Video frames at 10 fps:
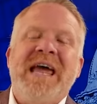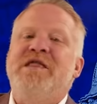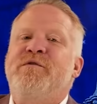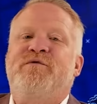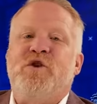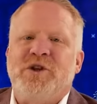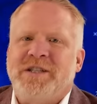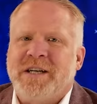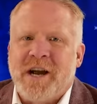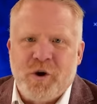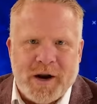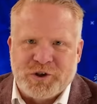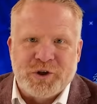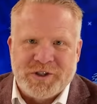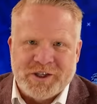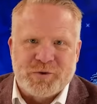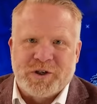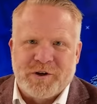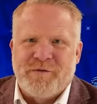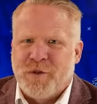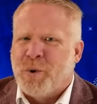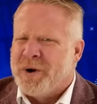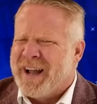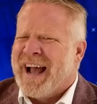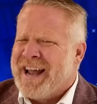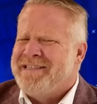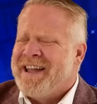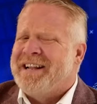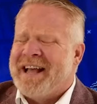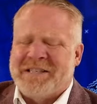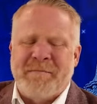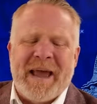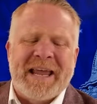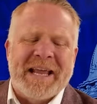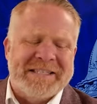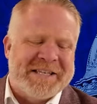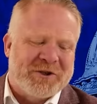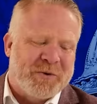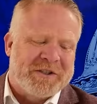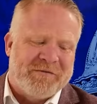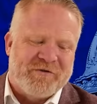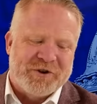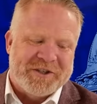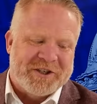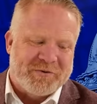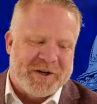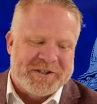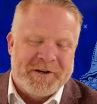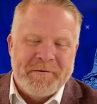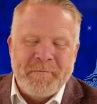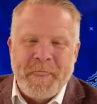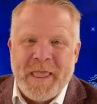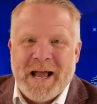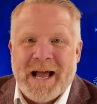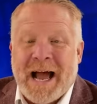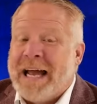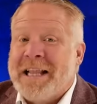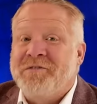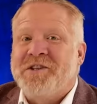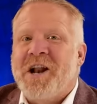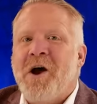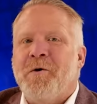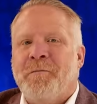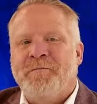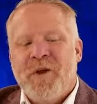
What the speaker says: in the first congressional district of Florida? I think that's Matt Gaetz's district, the first district. I'd love to know.